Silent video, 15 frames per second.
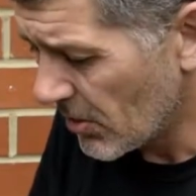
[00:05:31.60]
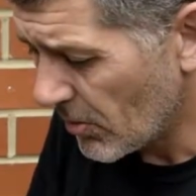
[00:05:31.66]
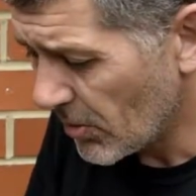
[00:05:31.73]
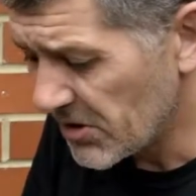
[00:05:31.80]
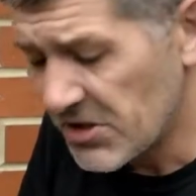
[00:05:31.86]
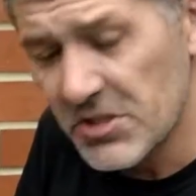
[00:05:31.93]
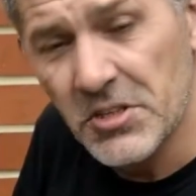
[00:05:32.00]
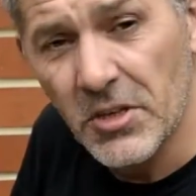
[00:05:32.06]

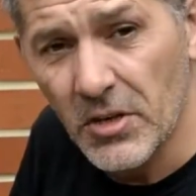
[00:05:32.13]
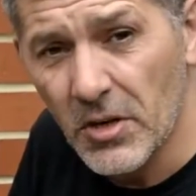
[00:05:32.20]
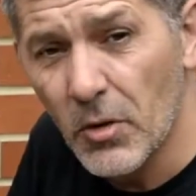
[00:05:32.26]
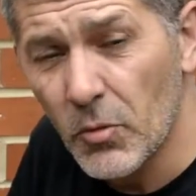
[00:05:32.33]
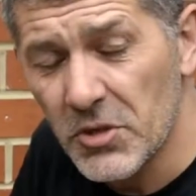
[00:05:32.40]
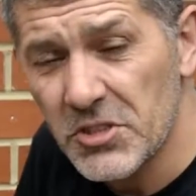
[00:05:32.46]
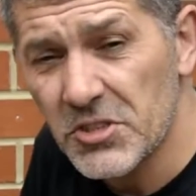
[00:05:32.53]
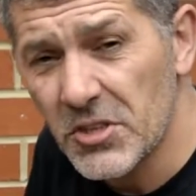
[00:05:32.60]
which is
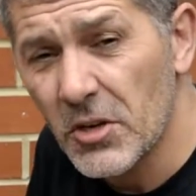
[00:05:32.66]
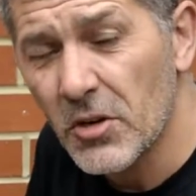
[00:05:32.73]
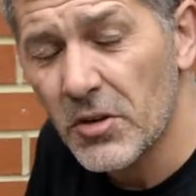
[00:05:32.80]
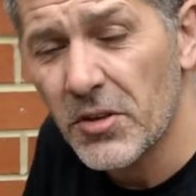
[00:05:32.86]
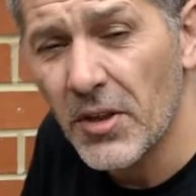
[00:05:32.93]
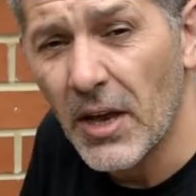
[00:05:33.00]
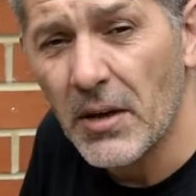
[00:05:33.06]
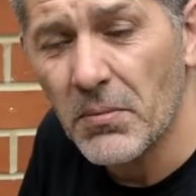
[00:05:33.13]
a good
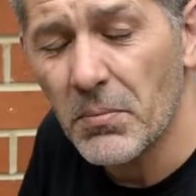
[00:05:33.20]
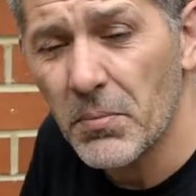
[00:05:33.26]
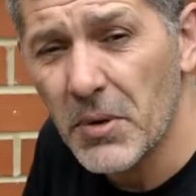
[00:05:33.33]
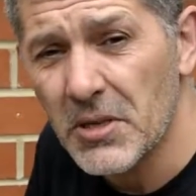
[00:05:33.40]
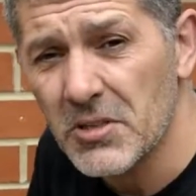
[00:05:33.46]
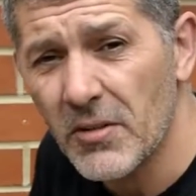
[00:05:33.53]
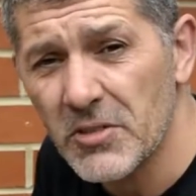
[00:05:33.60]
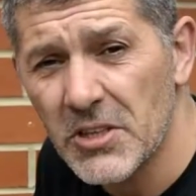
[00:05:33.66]
thing,
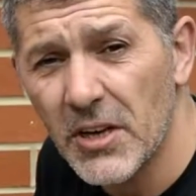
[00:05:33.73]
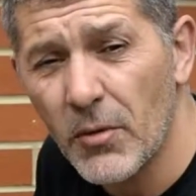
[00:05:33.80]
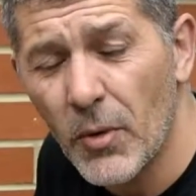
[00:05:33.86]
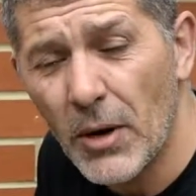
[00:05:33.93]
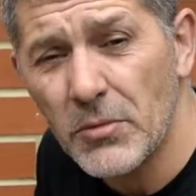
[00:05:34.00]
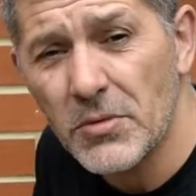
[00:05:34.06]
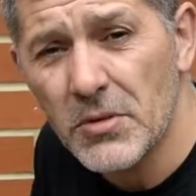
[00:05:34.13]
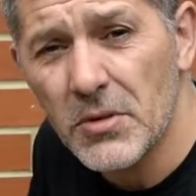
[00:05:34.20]
because obviously it
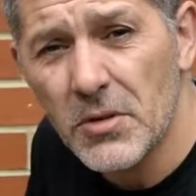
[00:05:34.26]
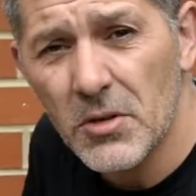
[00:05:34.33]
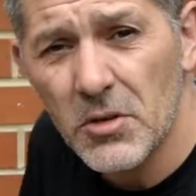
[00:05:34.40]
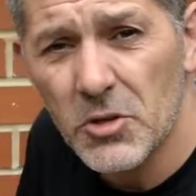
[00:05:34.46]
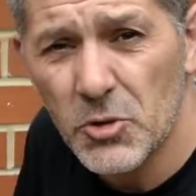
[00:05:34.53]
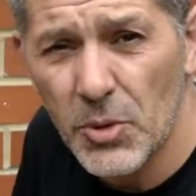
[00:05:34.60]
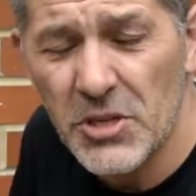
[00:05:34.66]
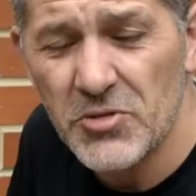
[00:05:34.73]
won't
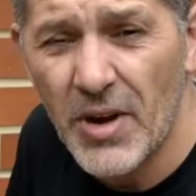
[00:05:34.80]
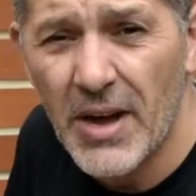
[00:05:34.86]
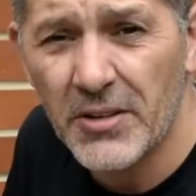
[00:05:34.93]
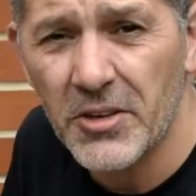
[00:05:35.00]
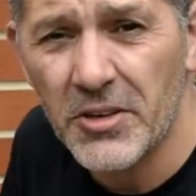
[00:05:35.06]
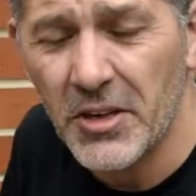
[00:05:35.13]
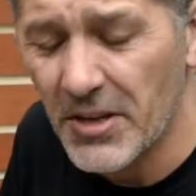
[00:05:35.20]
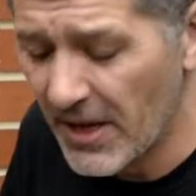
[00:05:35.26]
twist round
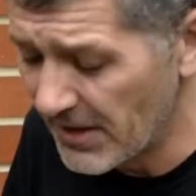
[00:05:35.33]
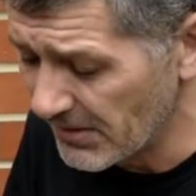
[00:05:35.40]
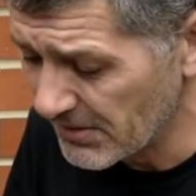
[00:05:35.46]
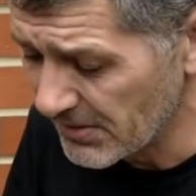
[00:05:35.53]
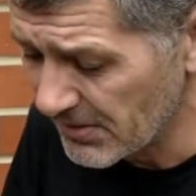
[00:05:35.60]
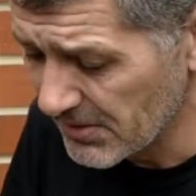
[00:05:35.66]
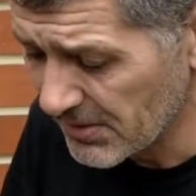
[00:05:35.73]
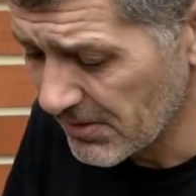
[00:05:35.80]
on you then
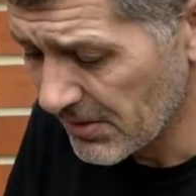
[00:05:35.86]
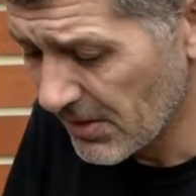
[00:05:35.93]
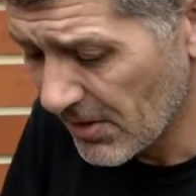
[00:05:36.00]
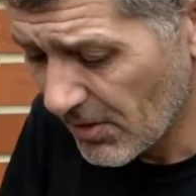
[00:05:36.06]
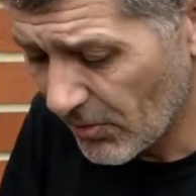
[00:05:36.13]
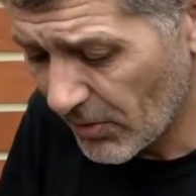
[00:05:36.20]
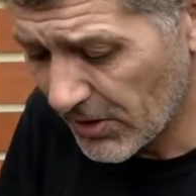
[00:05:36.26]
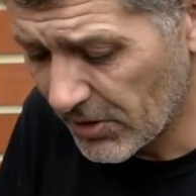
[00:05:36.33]

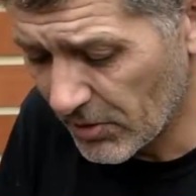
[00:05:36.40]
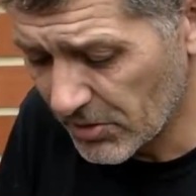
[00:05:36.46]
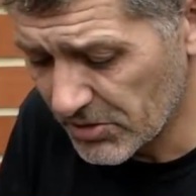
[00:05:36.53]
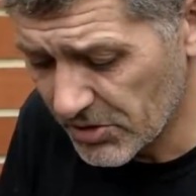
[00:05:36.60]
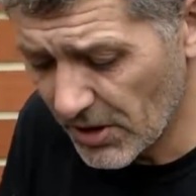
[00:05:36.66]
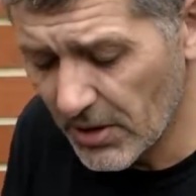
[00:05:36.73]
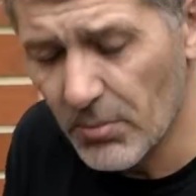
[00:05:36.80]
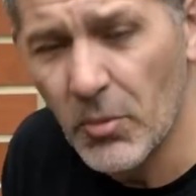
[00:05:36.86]
when you're
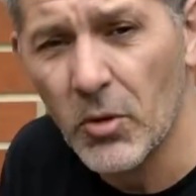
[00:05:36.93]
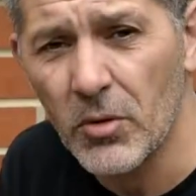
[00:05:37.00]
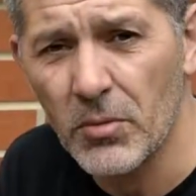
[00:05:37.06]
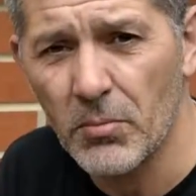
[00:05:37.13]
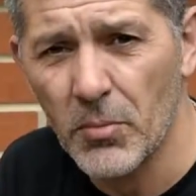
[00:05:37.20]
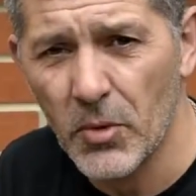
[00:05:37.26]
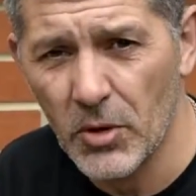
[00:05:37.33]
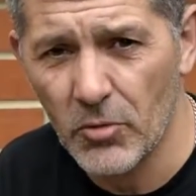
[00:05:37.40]
trying to
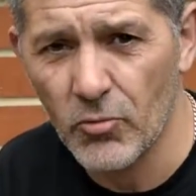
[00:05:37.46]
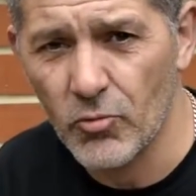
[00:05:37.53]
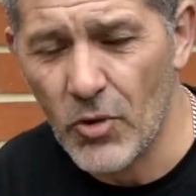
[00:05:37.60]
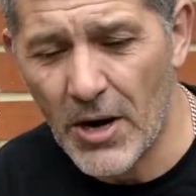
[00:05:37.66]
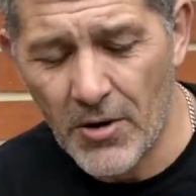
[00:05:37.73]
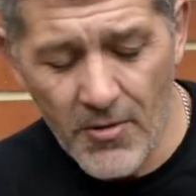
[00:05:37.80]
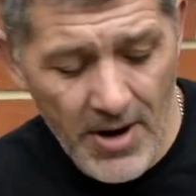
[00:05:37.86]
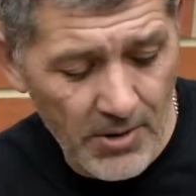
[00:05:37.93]

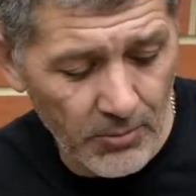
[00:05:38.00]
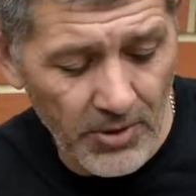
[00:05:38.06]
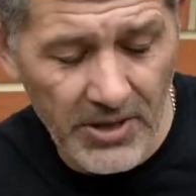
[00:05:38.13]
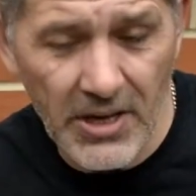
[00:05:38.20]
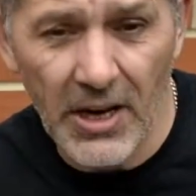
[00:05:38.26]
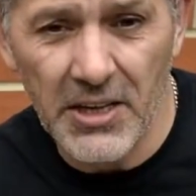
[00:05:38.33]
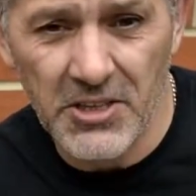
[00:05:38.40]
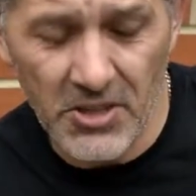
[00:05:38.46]
run around with
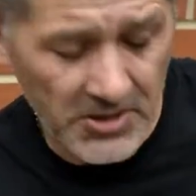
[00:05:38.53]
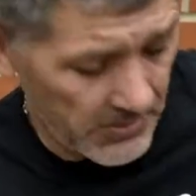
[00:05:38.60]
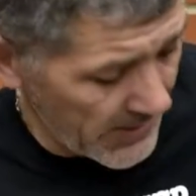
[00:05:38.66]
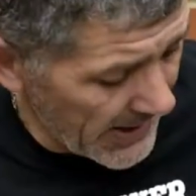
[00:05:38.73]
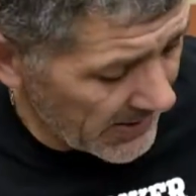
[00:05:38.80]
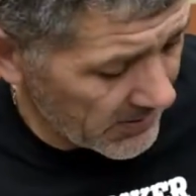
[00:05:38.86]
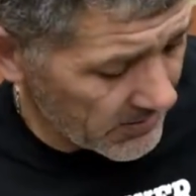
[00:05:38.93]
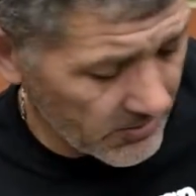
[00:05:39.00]
the case on your
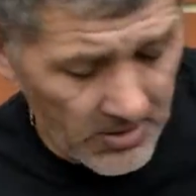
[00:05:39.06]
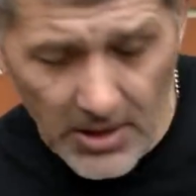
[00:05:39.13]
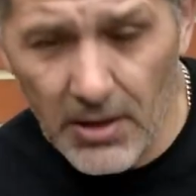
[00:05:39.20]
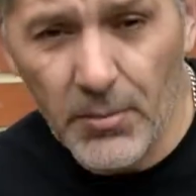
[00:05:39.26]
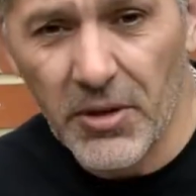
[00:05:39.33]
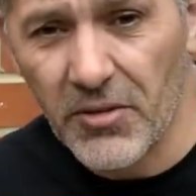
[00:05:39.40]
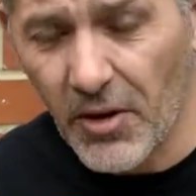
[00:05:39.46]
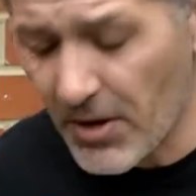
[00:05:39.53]
back.
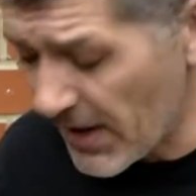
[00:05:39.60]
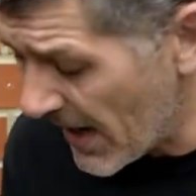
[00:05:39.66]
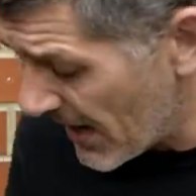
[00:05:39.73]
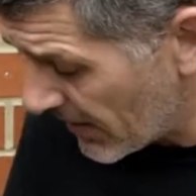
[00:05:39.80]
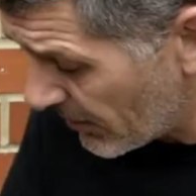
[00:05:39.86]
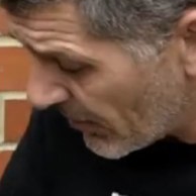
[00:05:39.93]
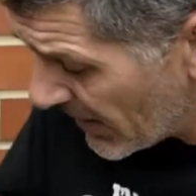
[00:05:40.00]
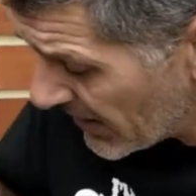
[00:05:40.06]
Throw that out
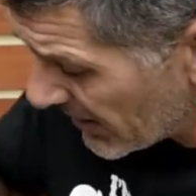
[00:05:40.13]
of the way.